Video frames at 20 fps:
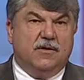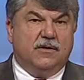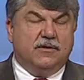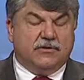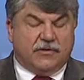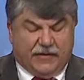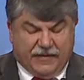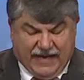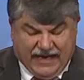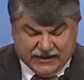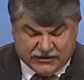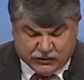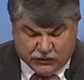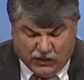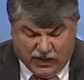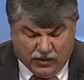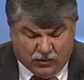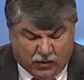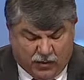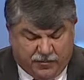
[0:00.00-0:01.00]
So that's
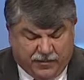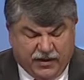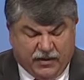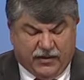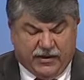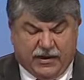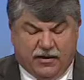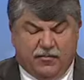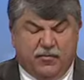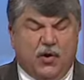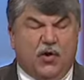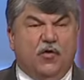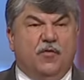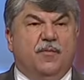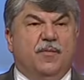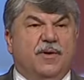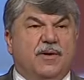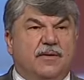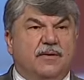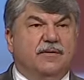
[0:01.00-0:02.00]
why we're building a
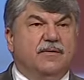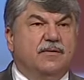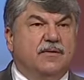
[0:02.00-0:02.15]
movement,